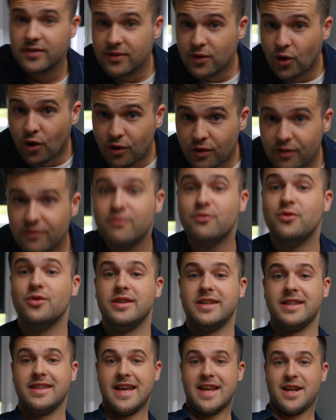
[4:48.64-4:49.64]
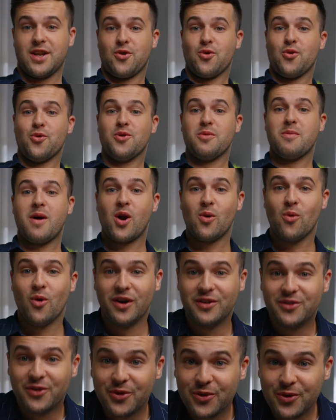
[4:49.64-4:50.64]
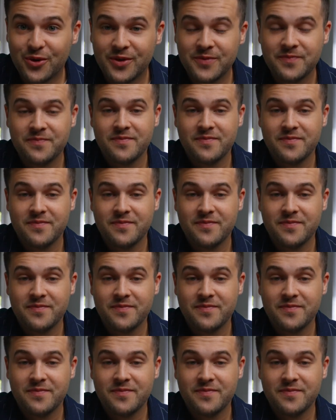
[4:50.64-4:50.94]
not really letting go no matter what I do.